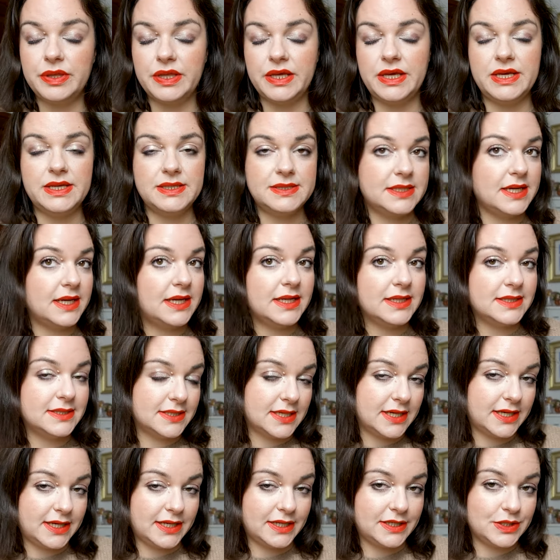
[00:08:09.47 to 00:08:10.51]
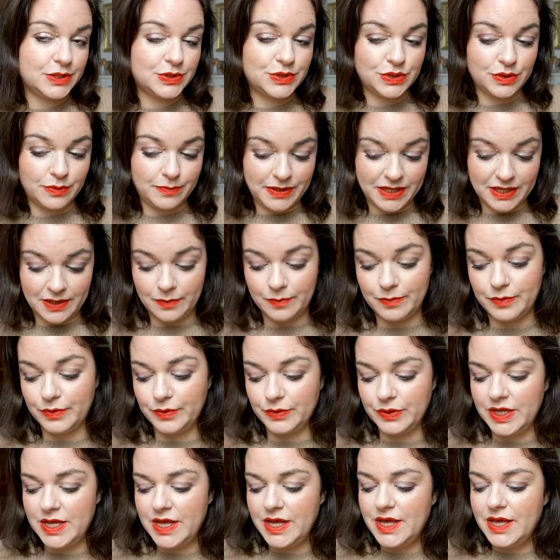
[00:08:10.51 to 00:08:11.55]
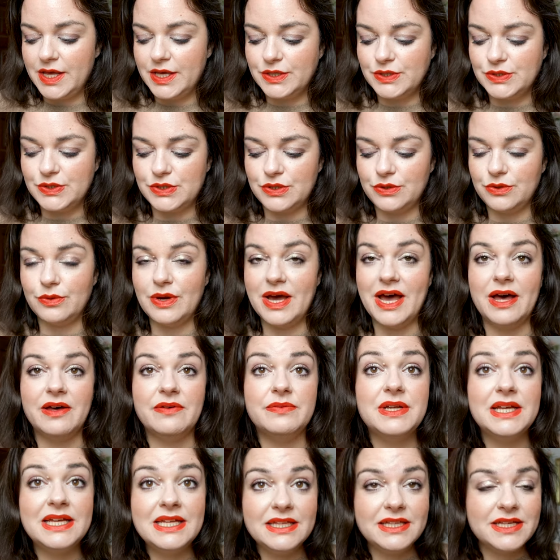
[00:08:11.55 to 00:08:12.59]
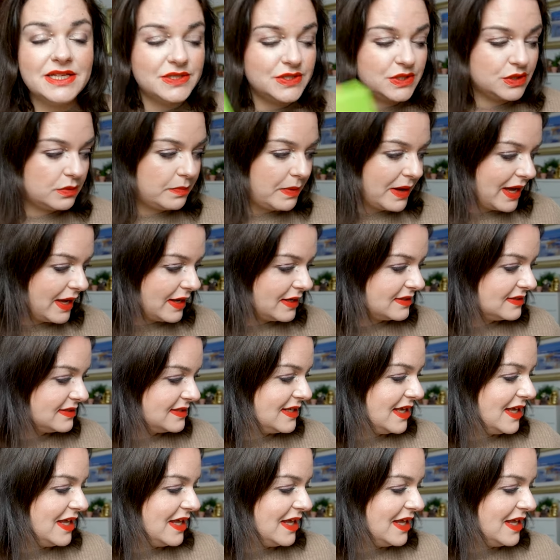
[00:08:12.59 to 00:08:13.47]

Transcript: pleased and excited to be able to have at least two pans